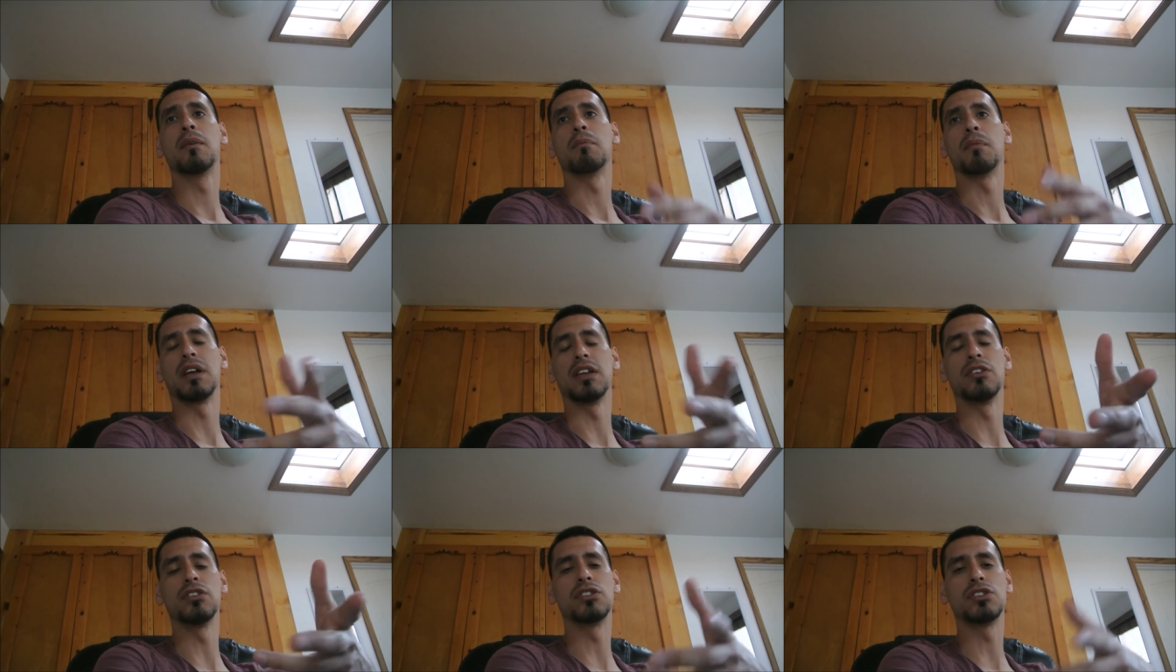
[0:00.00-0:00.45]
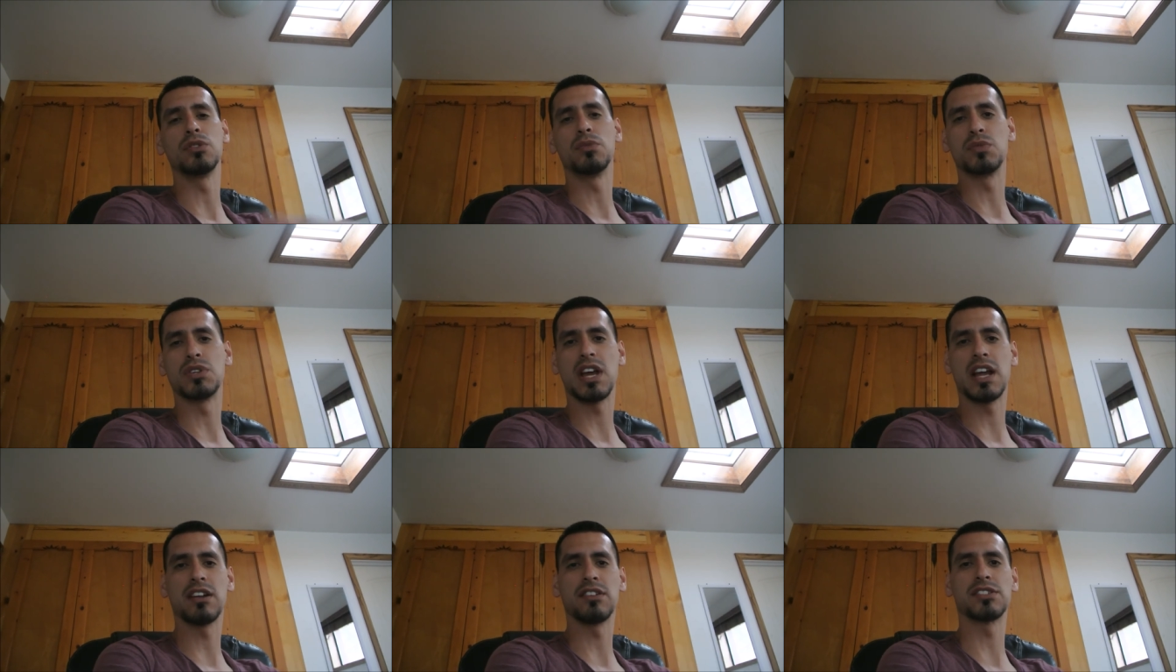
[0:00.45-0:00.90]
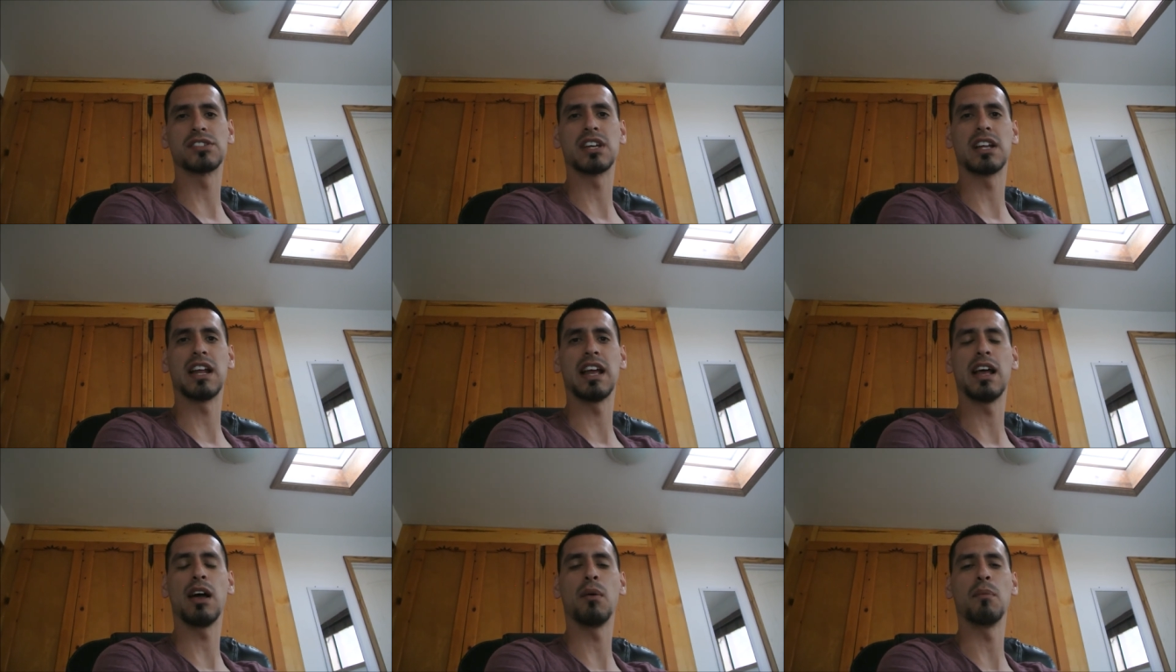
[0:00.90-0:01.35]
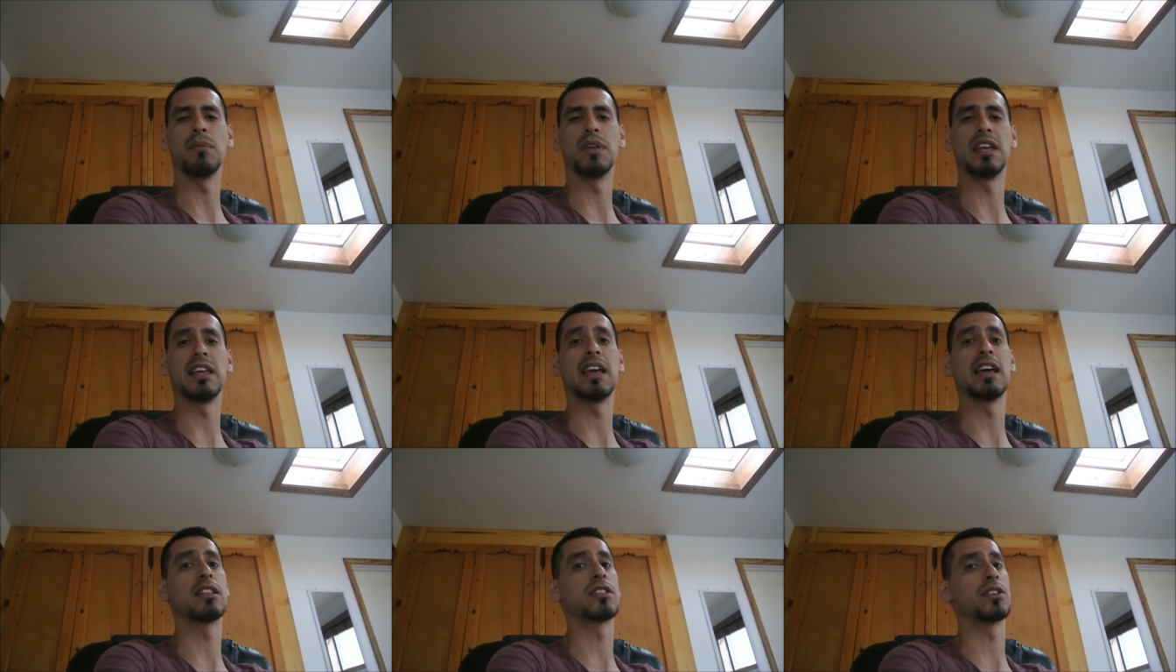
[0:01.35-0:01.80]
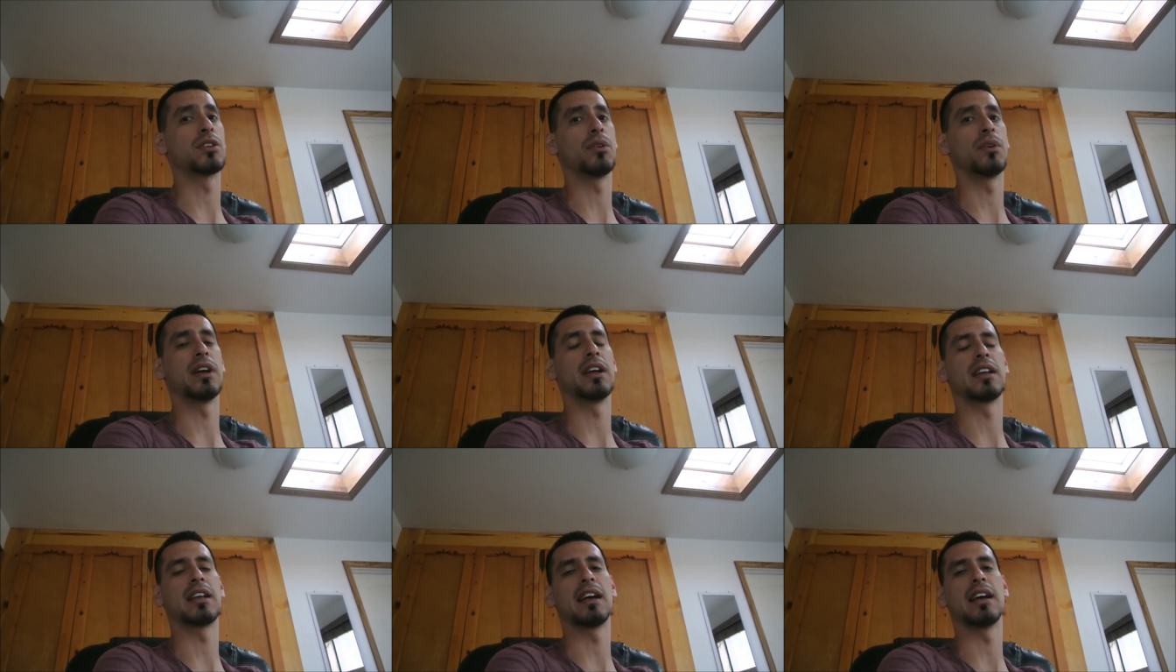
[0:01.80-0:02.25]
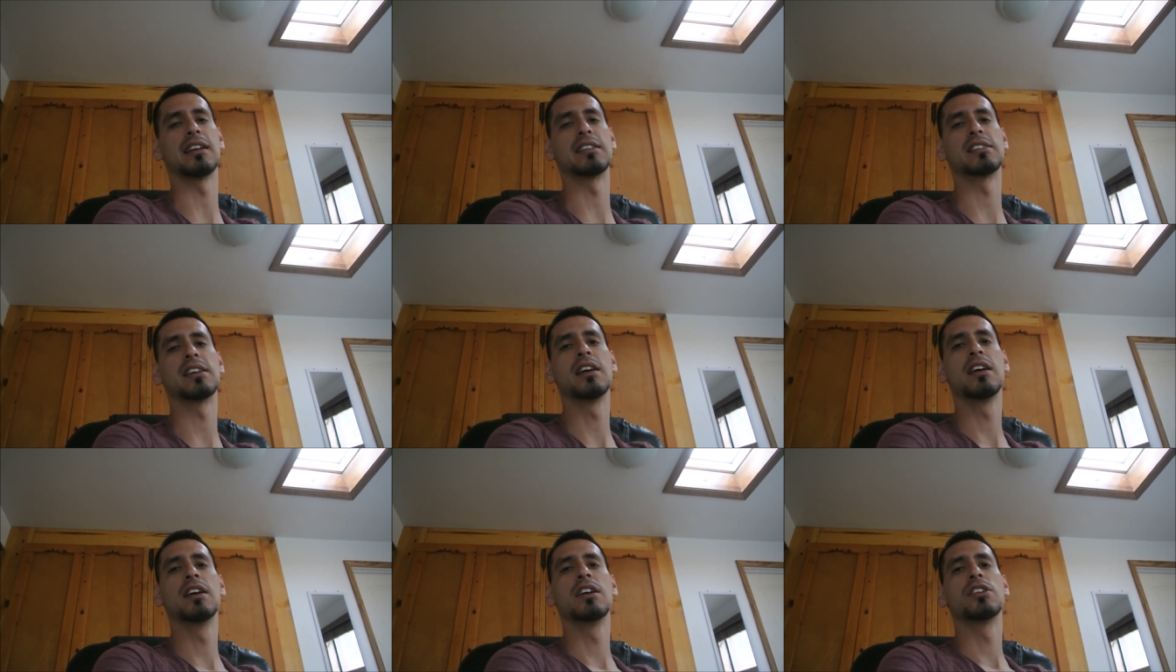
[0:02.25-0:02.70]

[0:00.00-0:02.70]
my YouTube channel is going to help me get through it, guys.